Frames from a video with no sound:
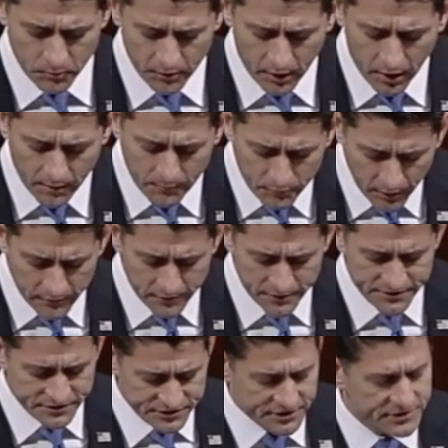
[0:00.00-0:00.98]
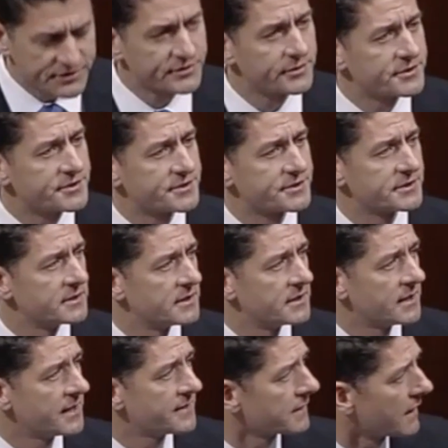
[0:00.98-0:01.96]
were our brothers and sisters
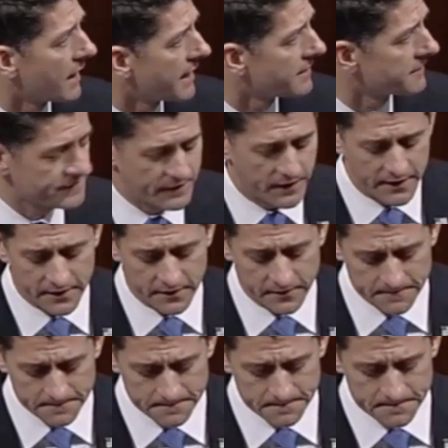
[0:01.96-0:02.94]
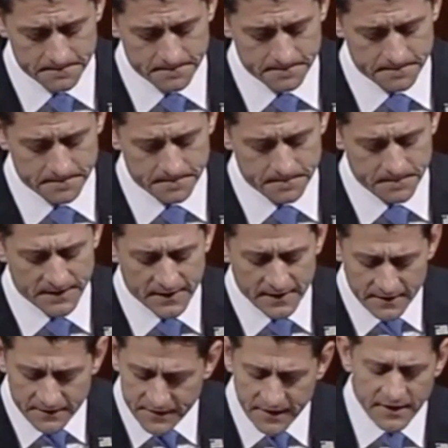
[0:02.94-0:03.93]
in the line of fire.
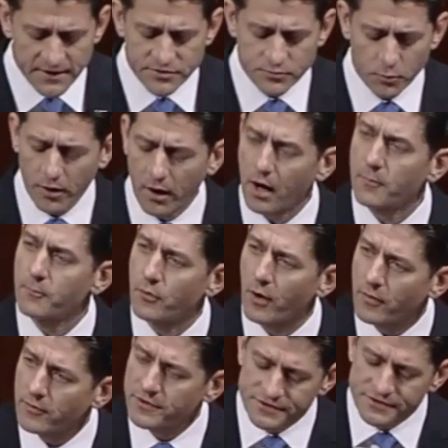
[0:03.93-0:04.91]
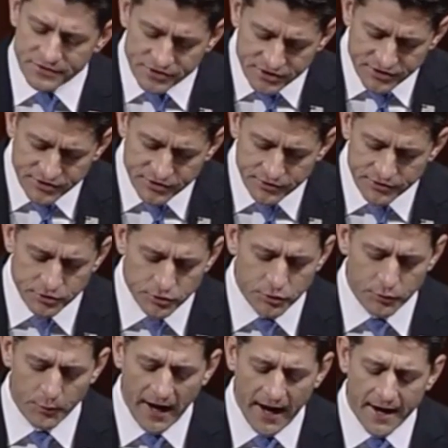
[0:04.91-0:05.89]
These were our brothers and sisters
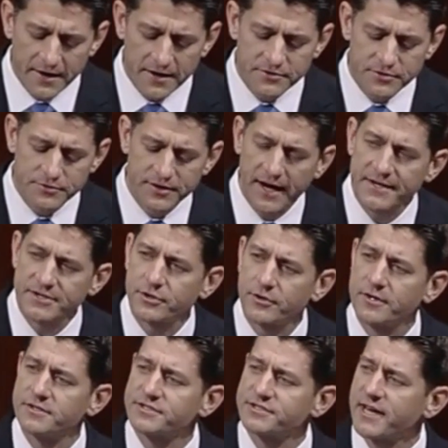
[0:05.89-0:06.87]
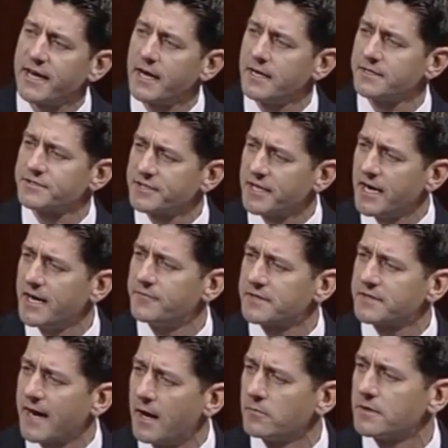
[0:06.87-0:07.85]
who ran into danger and
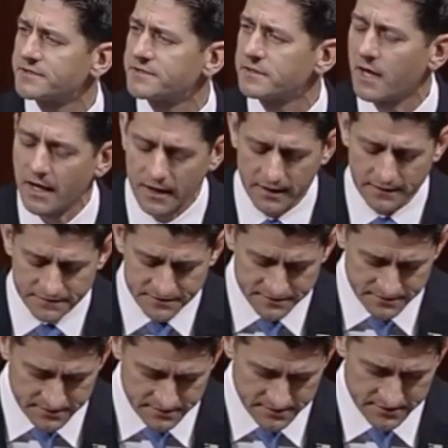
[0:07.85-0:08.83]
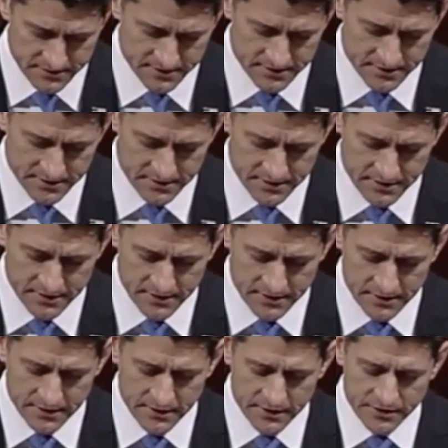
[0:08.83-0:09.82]
saved countless lives.
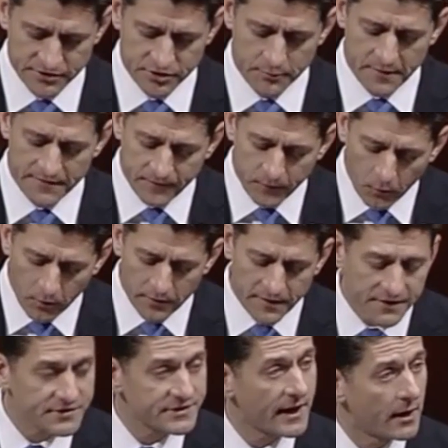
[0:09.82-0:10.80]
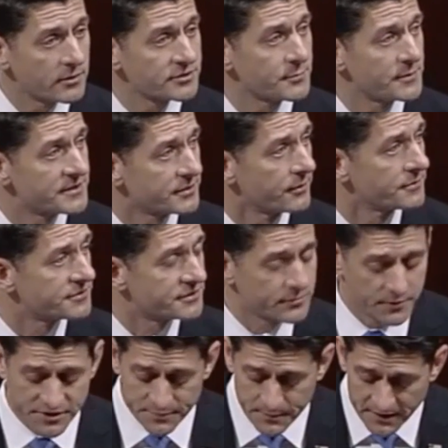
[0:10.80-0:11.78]
So before this House returns
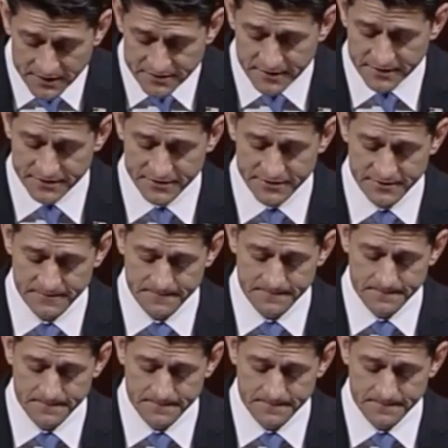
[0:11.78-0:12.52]
to its business,